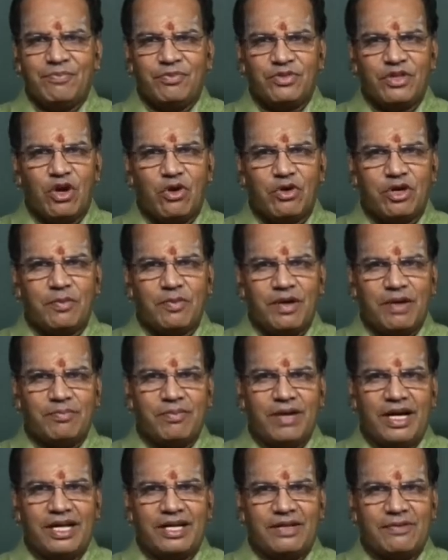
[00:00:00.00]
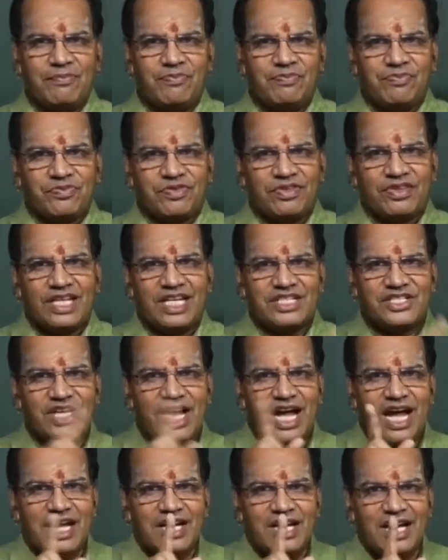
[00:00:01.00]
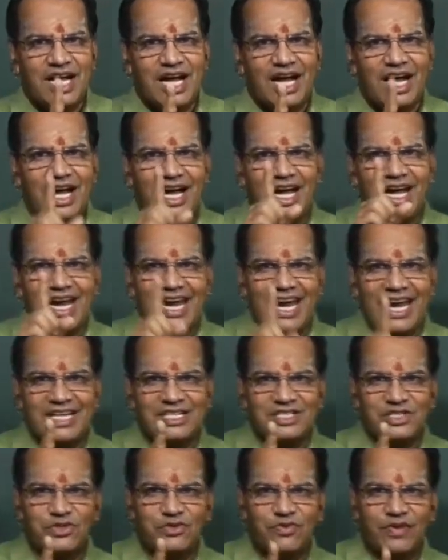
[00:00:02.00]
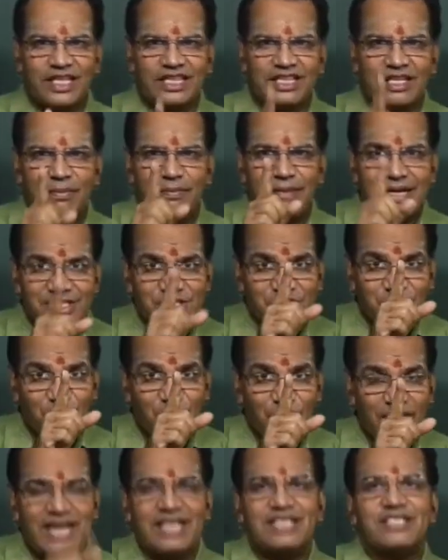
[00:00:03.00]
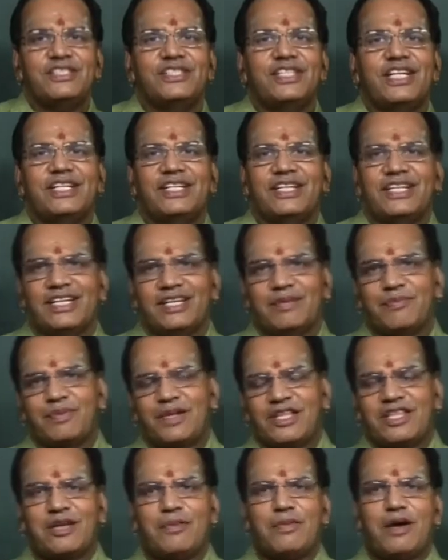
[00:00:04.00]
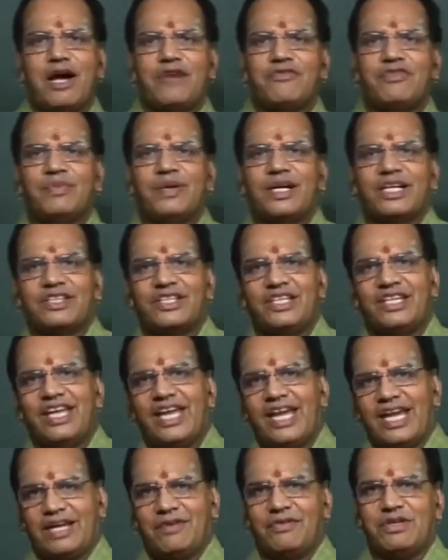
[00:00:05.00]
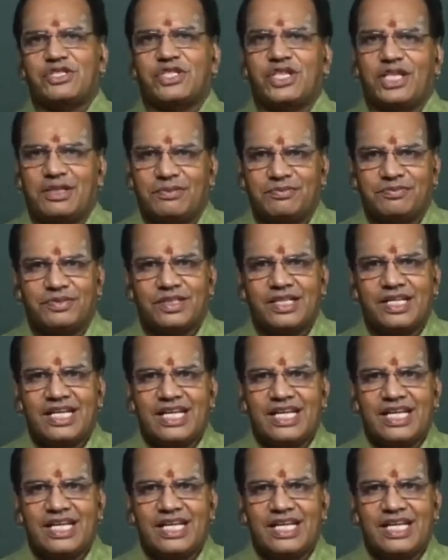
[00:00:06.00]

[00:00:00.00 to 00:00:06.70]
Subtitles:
Now remember, dashananaha ends with the masculine gender, prathama vibhakti ekavachanam.